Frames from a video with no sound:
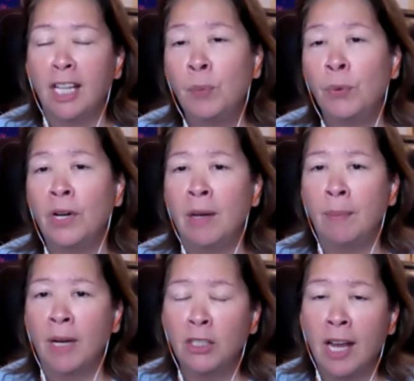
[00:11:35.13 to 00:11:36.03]
that's pretty
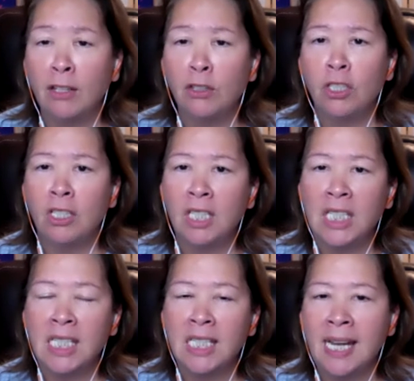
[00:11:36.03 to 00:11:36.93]
much how she
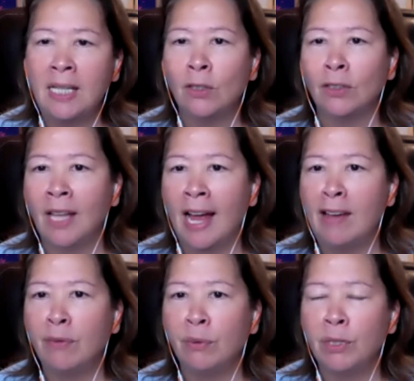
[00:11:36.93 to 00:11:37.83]
sustained her
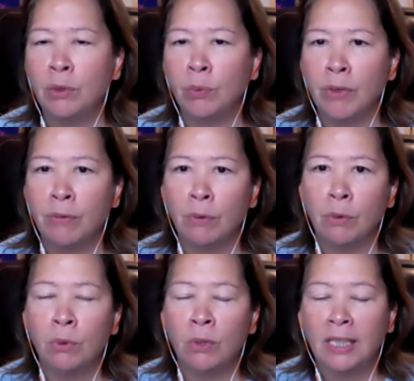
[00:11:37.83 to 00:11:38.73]
life was with
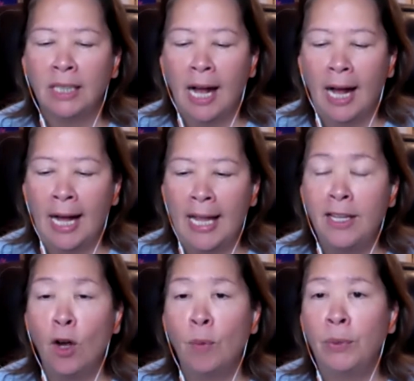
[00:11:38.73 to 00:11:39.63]
through uh, the
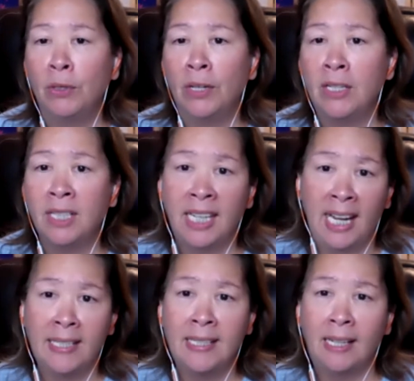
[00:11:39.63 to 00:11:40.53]
opioids and
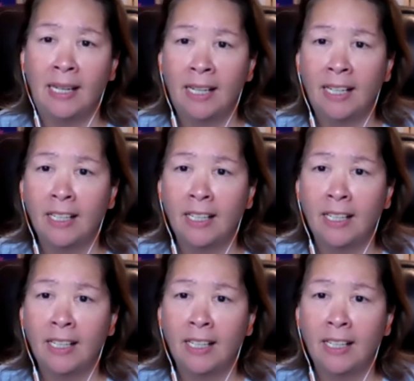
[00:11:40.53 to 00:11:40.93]
nicotine